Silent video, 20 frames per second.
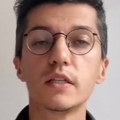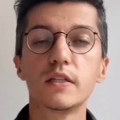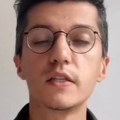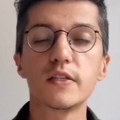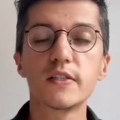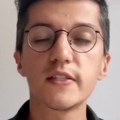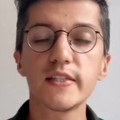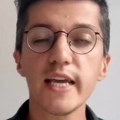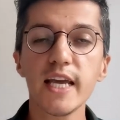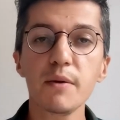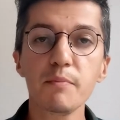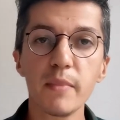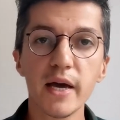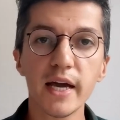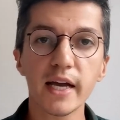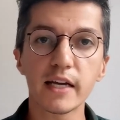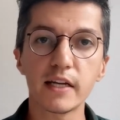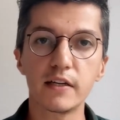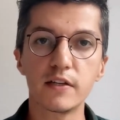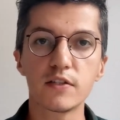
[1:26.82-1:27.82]
The same
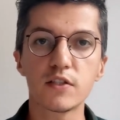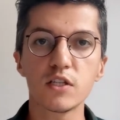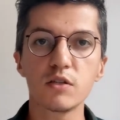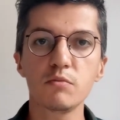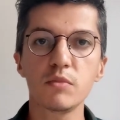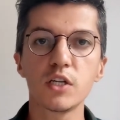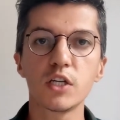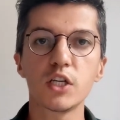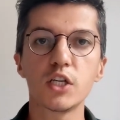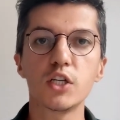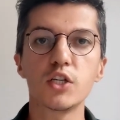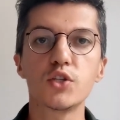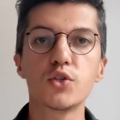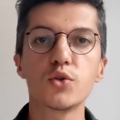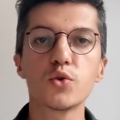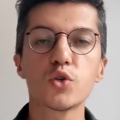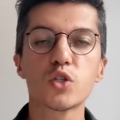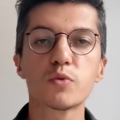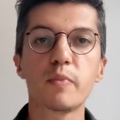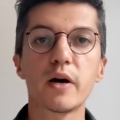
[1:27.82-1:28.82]
mechanism is
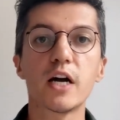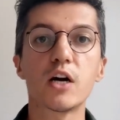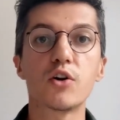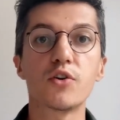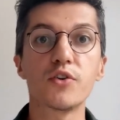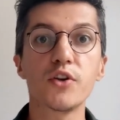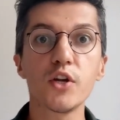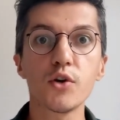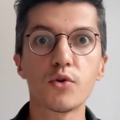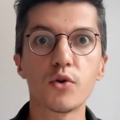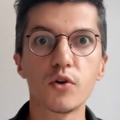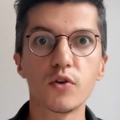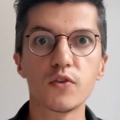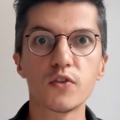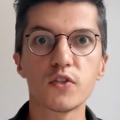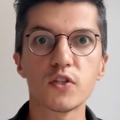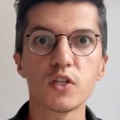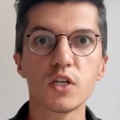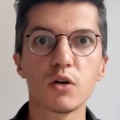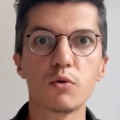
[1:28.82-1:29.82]
used by our
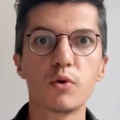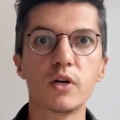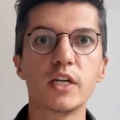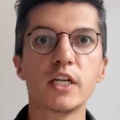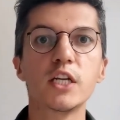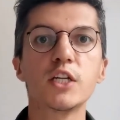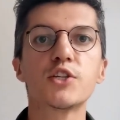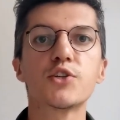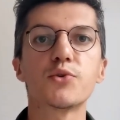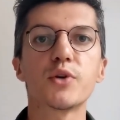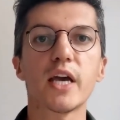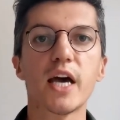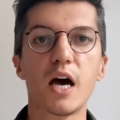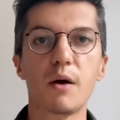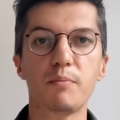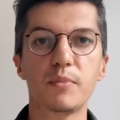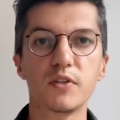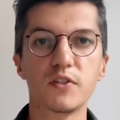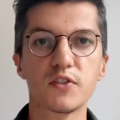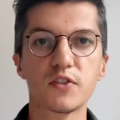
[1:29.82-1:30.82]
neurons when injury
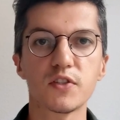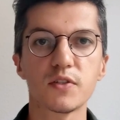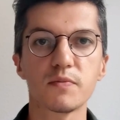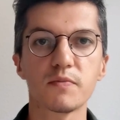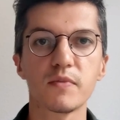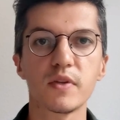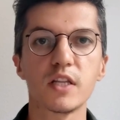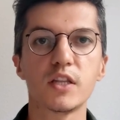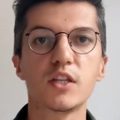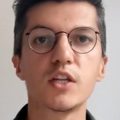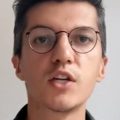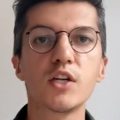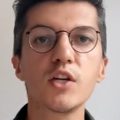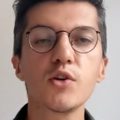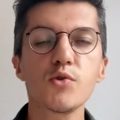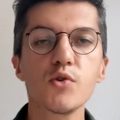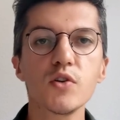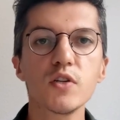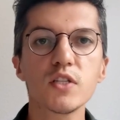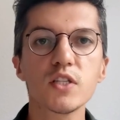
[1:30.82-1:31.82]
happens. The
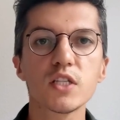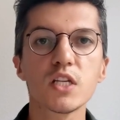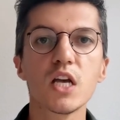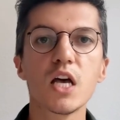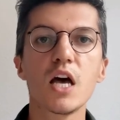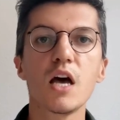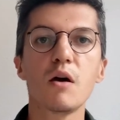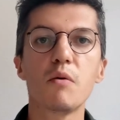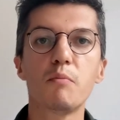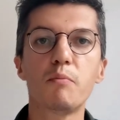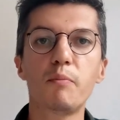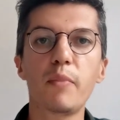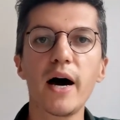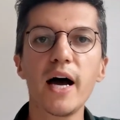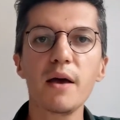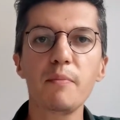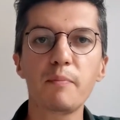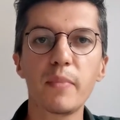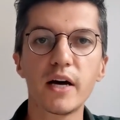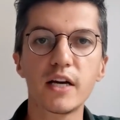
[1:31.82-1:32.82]
neurons
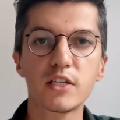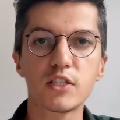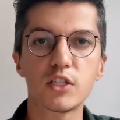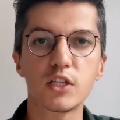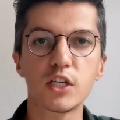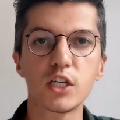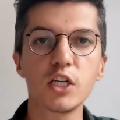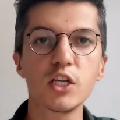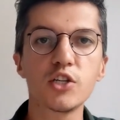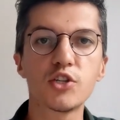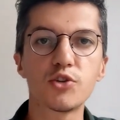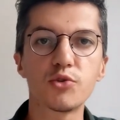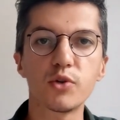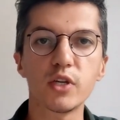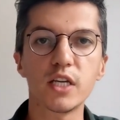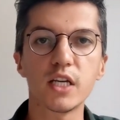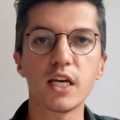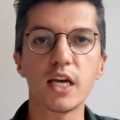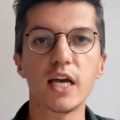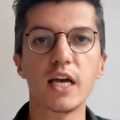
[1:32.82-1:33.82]
bypass the
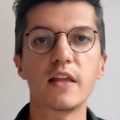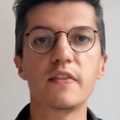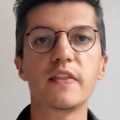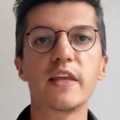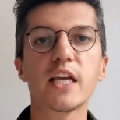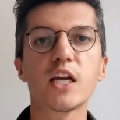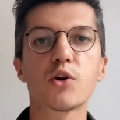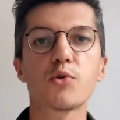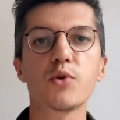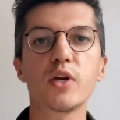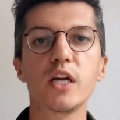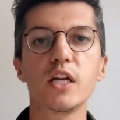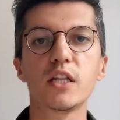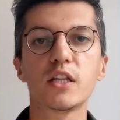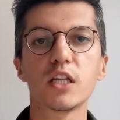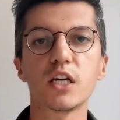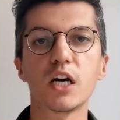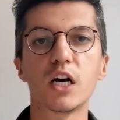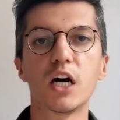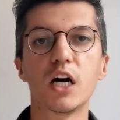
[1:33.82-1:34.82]
injury and they
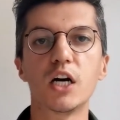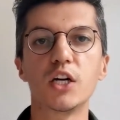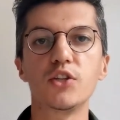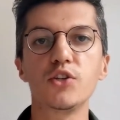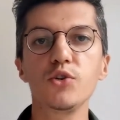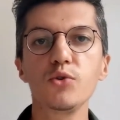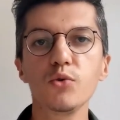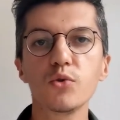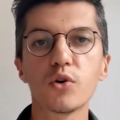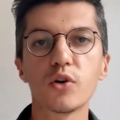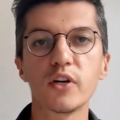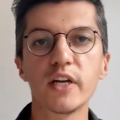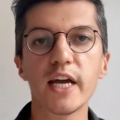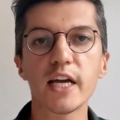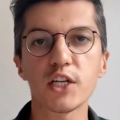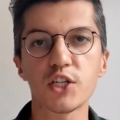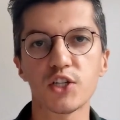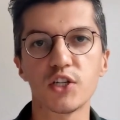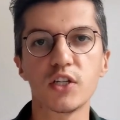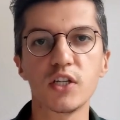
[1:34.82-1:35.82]
create a new
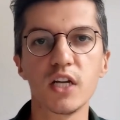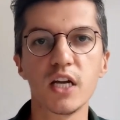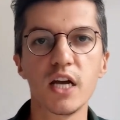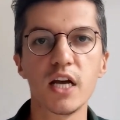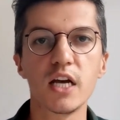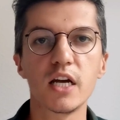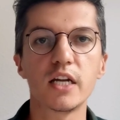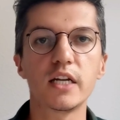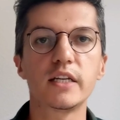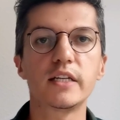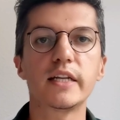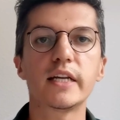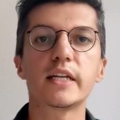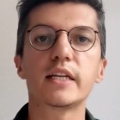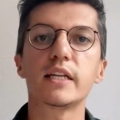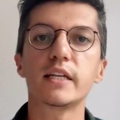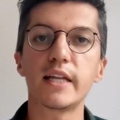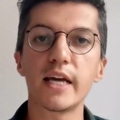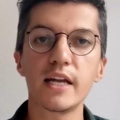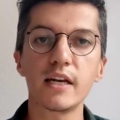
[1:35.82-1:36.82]
connection
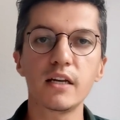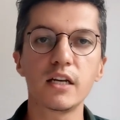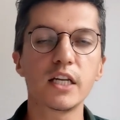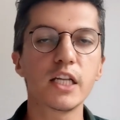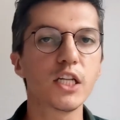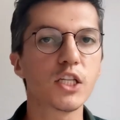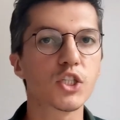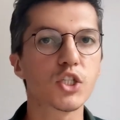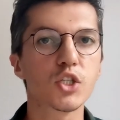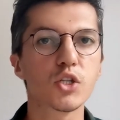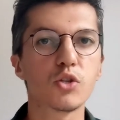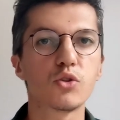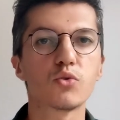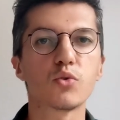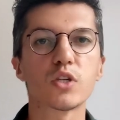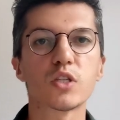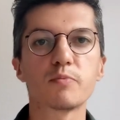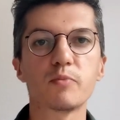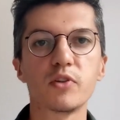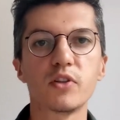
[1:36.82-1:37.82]
that then leads to
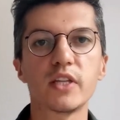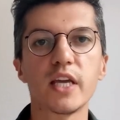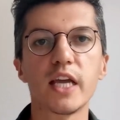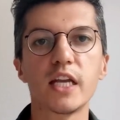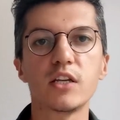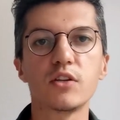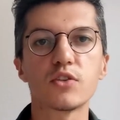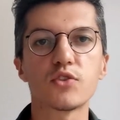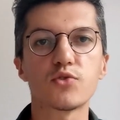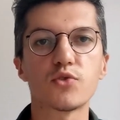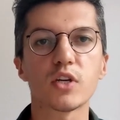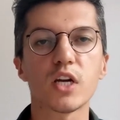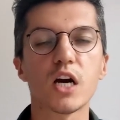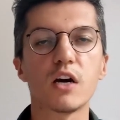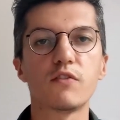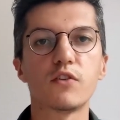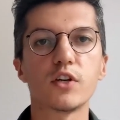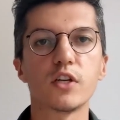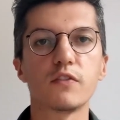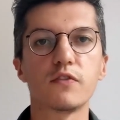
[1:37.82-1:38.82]
a spontaneous
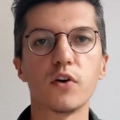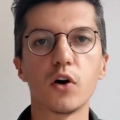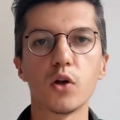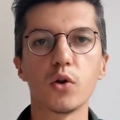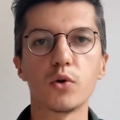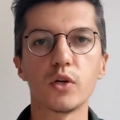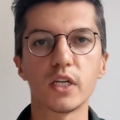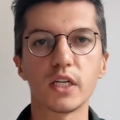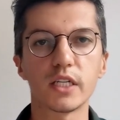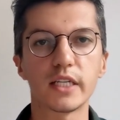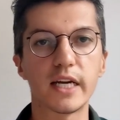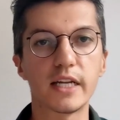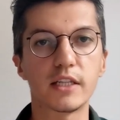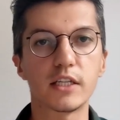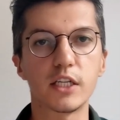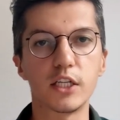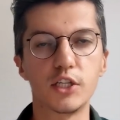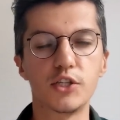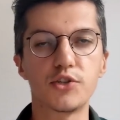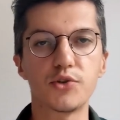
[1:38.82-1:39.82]
recovery following that
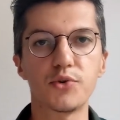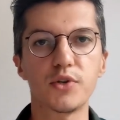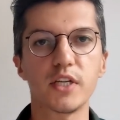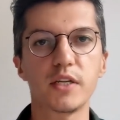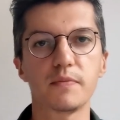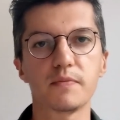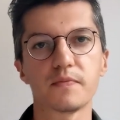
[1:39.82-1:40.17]
injury.